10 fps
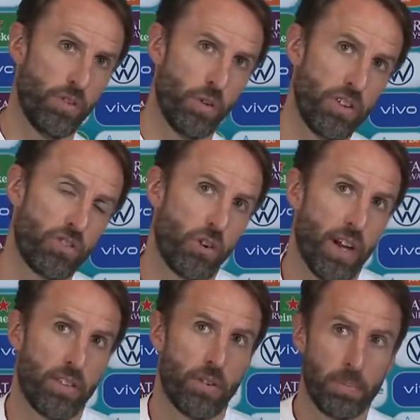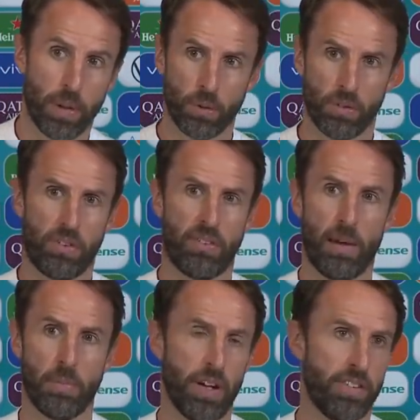always tried to build
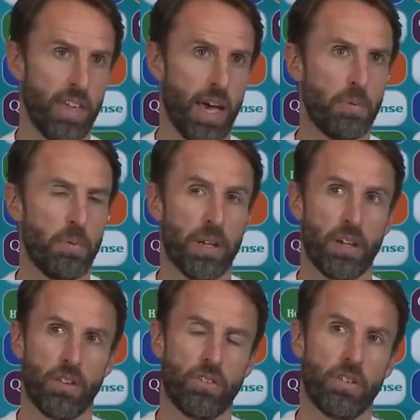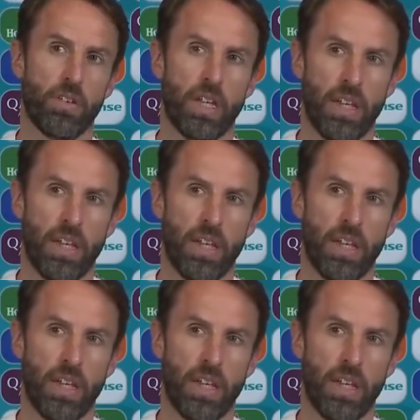step by step, because